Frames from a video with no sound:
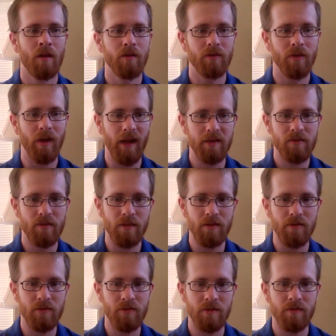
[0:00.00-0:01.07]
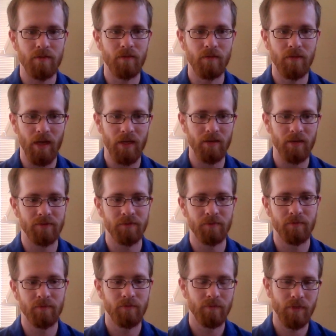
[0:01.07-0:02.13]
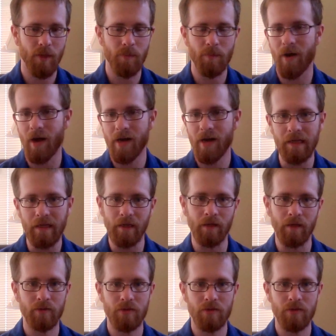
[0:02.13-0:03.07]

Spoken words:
you're actually just kind of combining